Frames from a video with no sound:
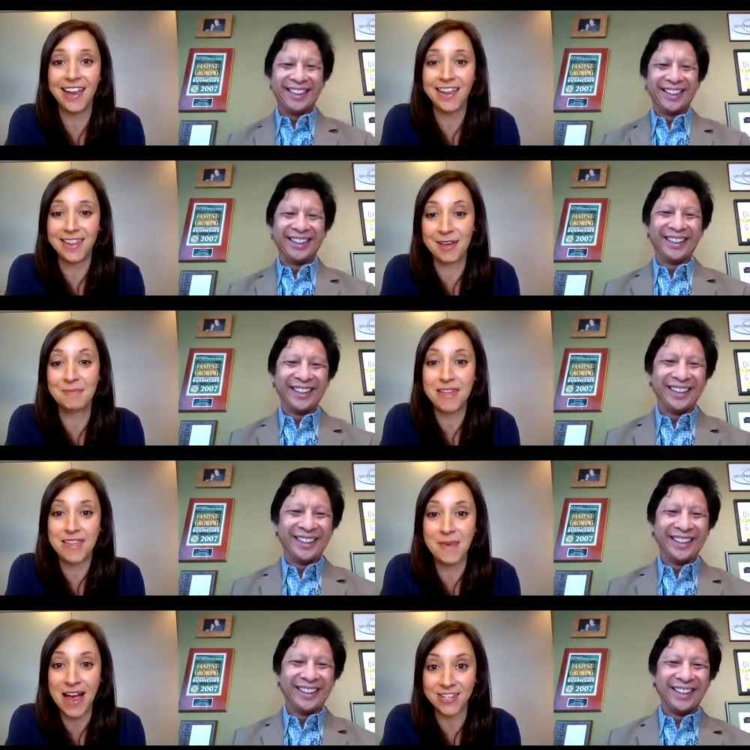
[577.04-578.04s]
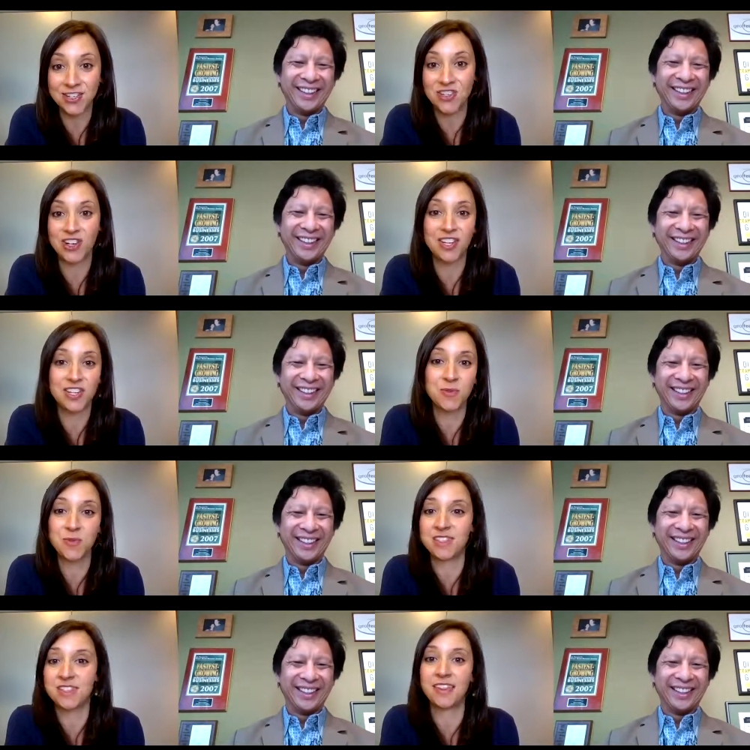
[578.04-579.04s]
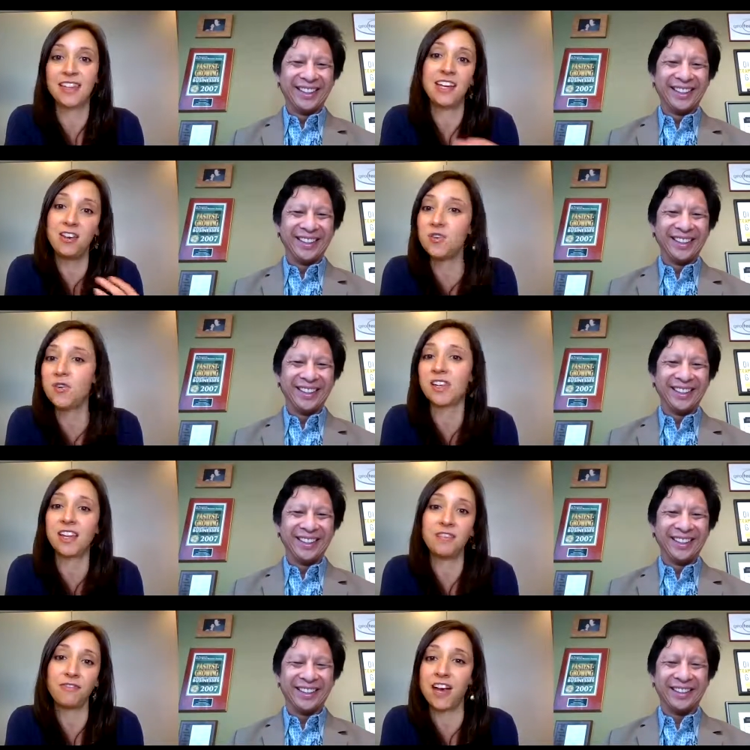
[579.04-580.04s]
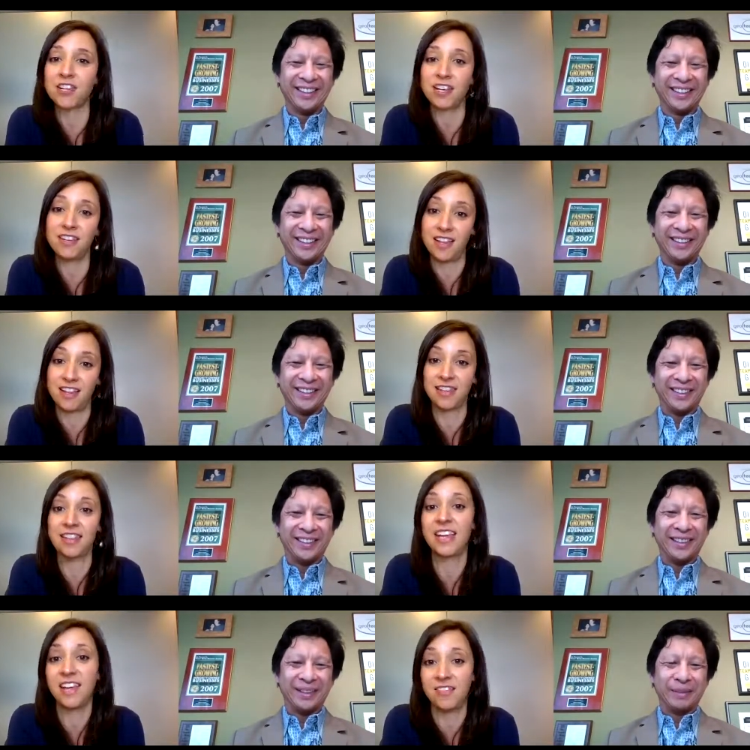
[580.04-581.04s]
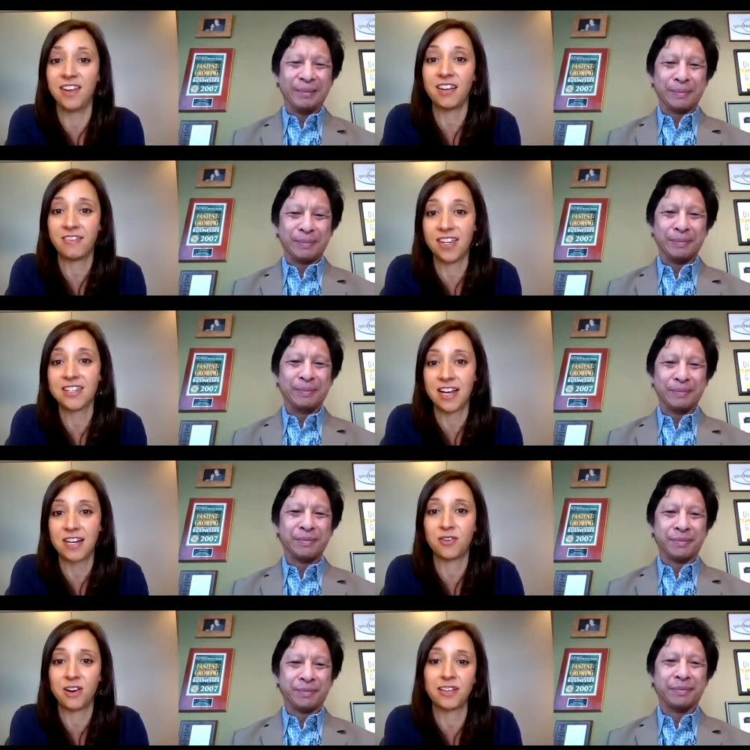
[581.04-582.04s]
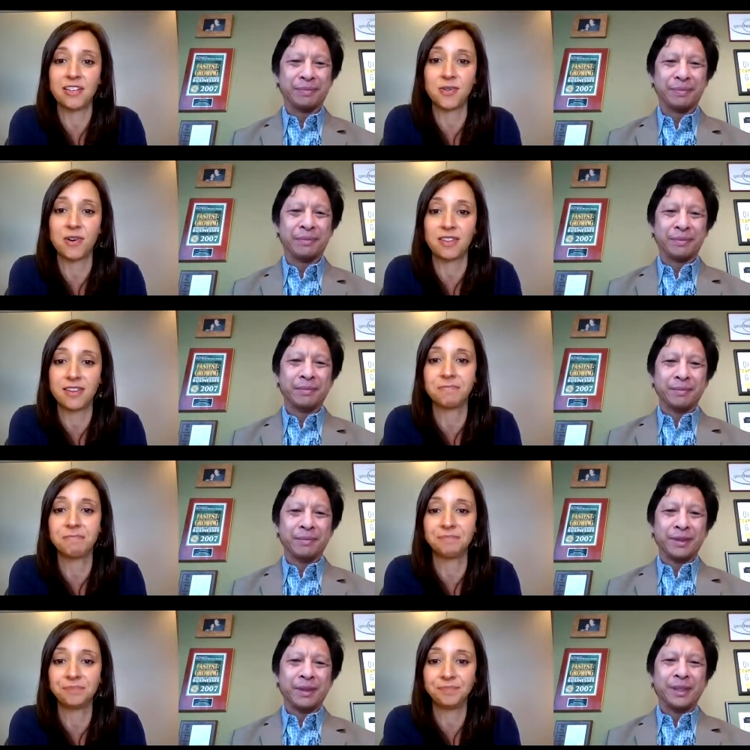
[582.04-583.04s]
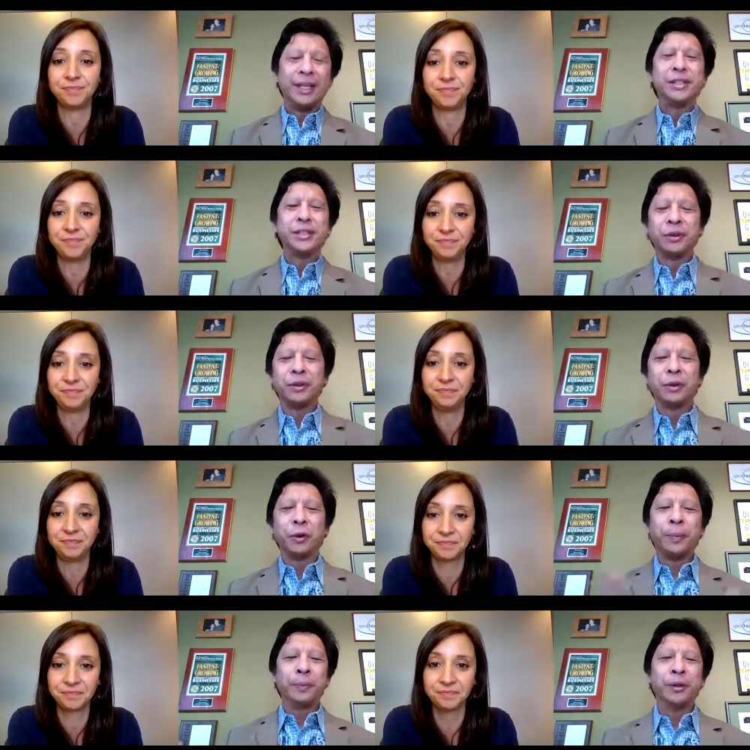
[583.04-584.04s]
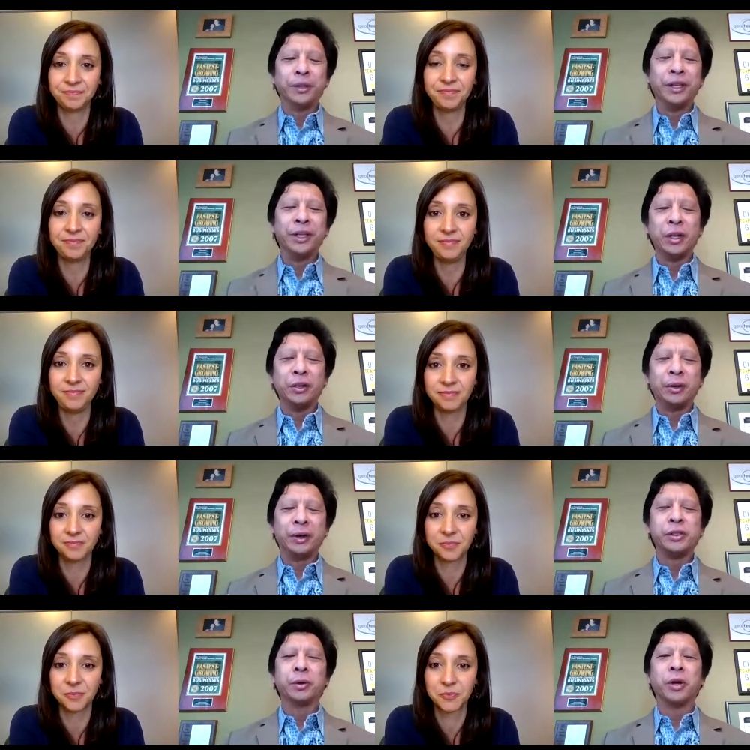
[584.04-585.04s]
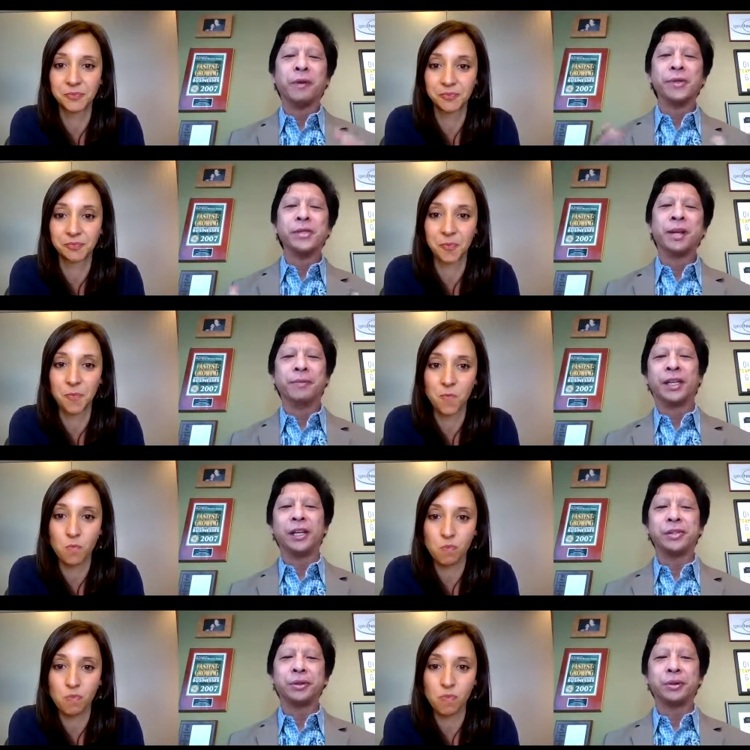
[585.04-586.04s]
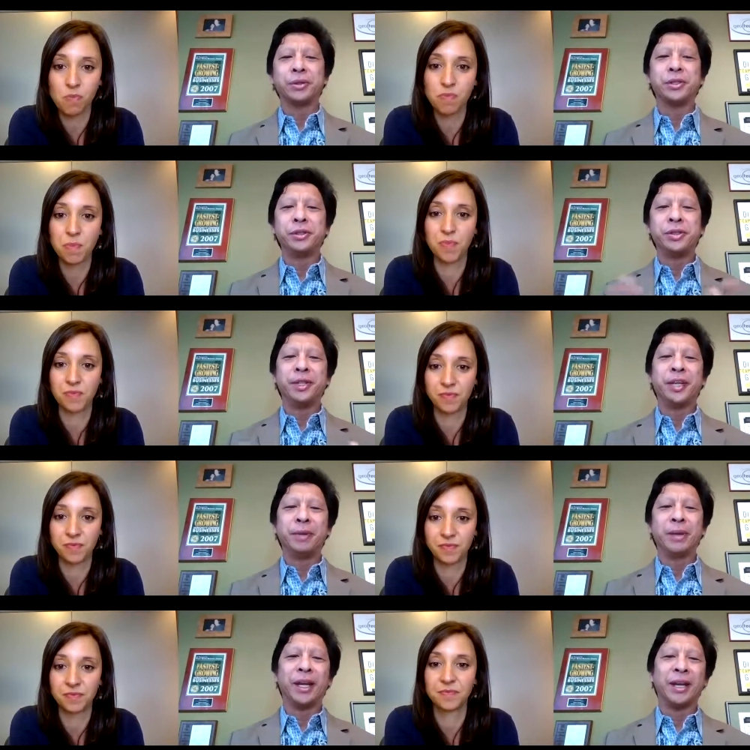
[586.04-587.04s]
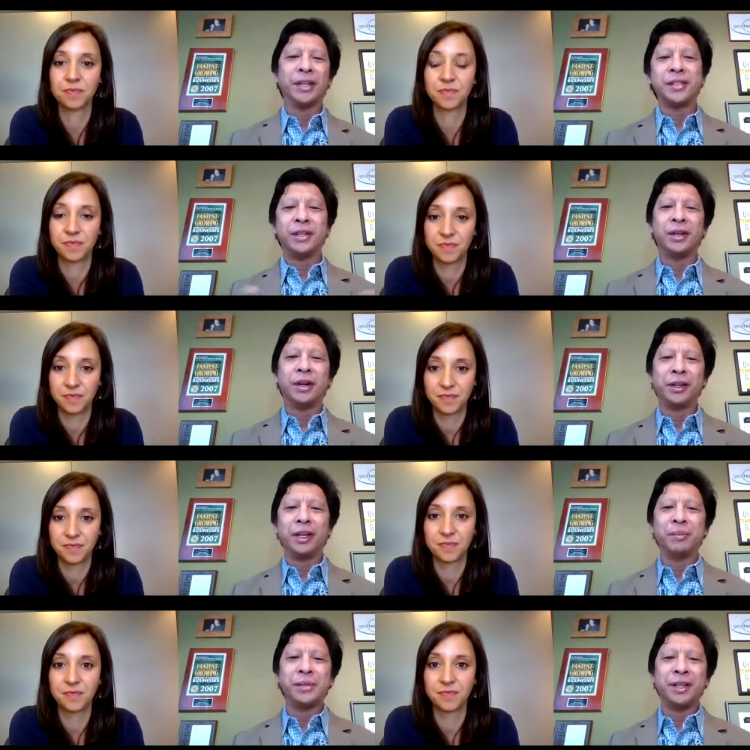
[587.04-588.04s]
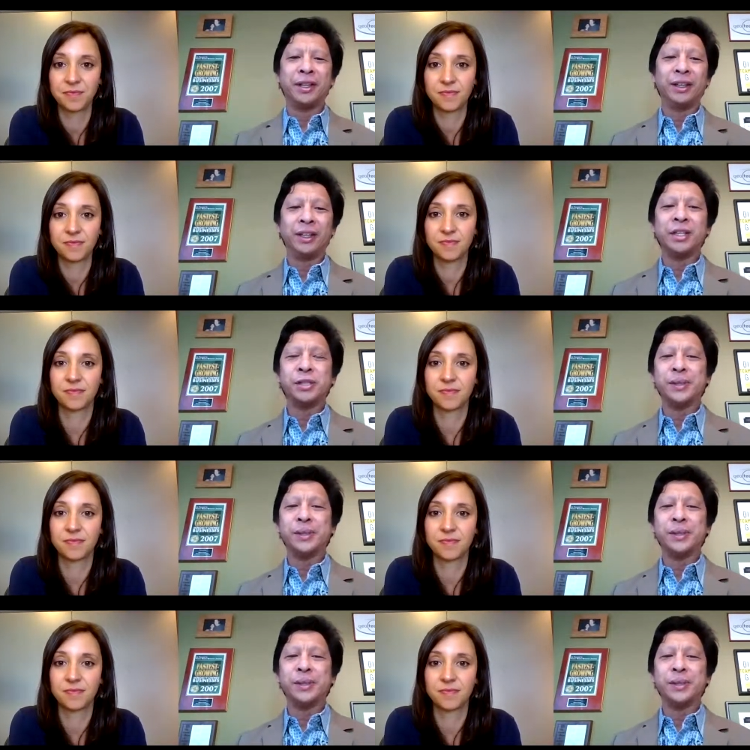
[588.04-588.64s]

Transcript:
Speaker 1: in the in the past year this was something new something fresh and, and something innovative that tied directly to our theme
Speaker 2: yeah just so, so people who didn't know that. so conference gamification of course is using game mechanics in a non-game setting and in this